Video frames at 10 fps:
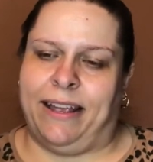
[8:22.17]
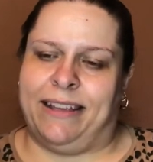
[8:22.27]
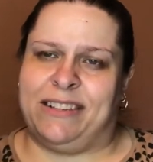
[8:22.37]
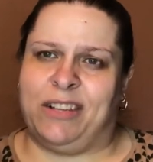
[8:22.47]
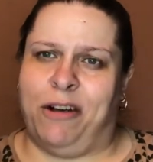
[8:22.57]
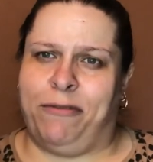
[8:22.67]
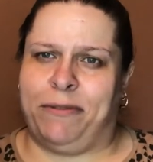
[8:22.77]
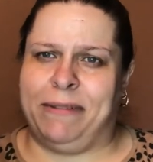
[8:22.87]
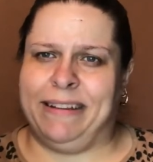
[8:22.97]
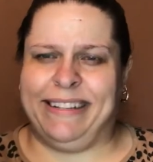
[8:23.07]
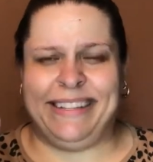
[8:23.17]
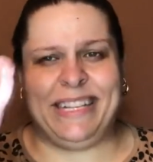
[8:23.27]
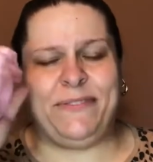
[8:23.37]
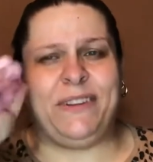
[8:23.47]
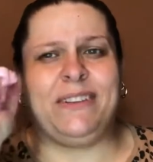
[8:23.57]
Soft,
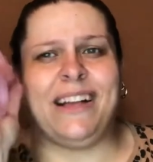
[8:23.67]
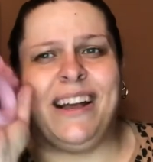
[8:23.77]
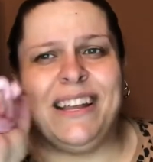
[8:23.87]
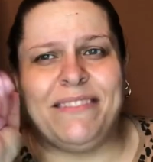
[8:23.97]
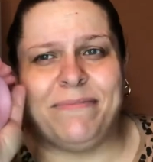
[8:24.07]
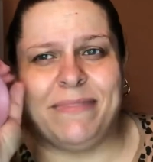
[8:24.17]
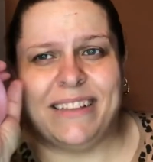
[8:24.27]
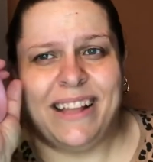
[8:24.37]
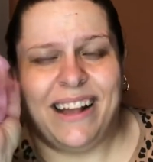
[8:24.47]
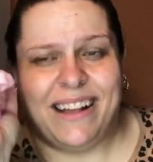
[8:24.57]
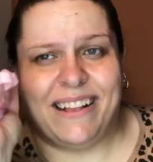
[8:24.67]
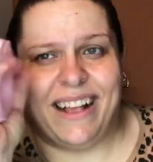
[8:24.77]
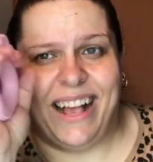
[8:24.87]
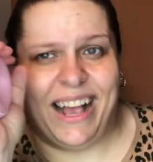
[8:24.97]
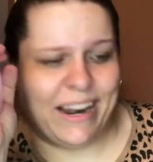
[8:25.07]
this feels kind
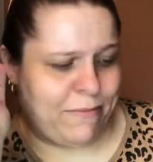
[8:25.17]
of hard.